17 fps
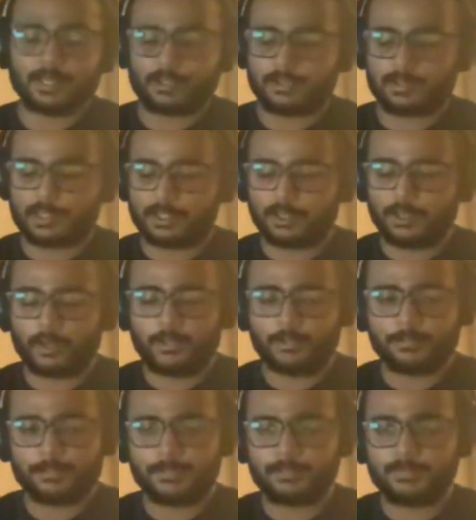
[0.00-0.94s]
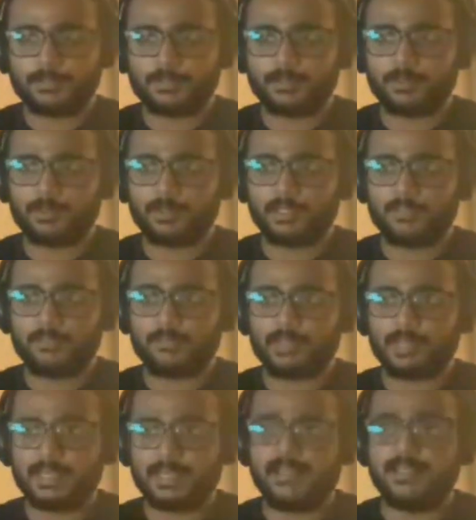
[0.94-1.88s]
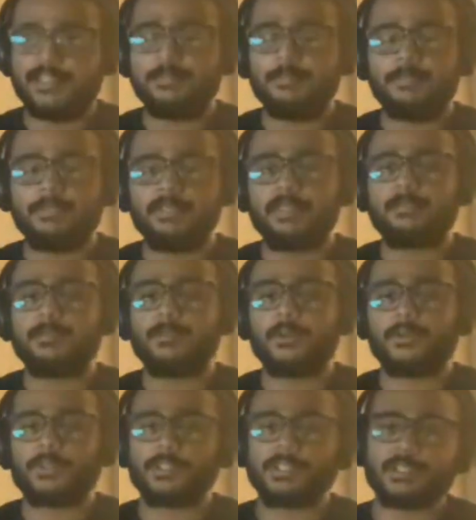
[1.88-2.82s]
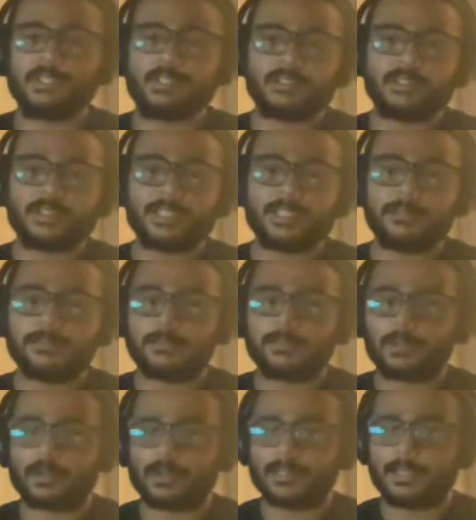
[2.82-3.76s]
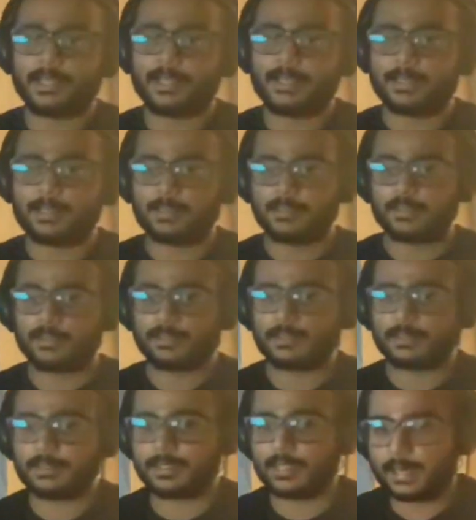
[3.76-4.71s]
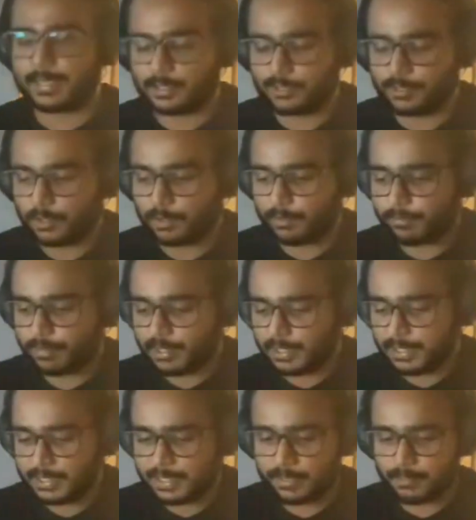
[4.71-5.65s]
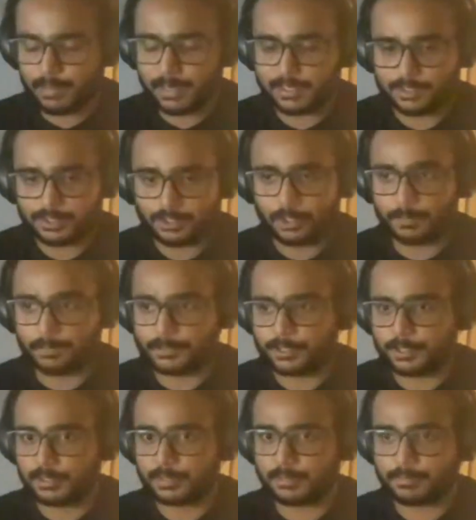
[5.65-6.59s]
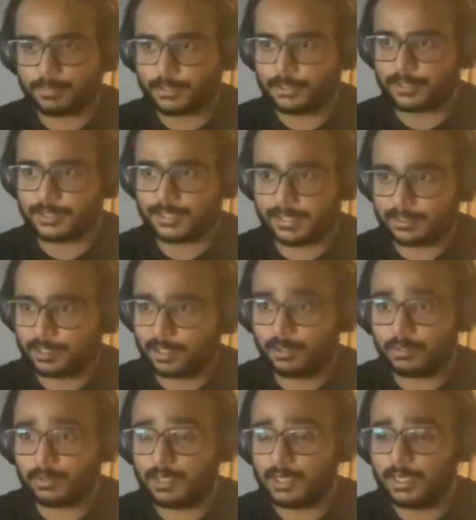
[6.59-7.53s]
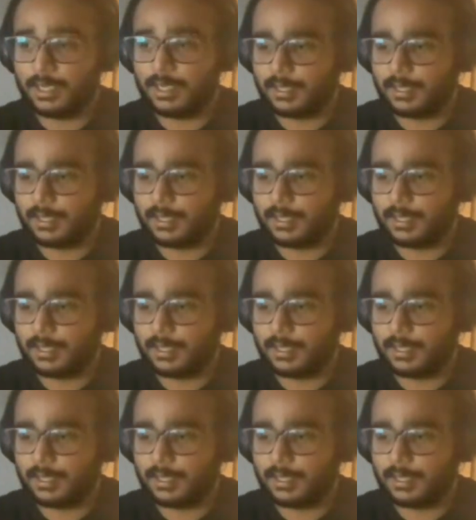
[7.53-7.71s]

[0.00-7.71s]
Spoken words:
Now, a lot of people who are very deep in blockchain keep telling that we need mass adoption because that's how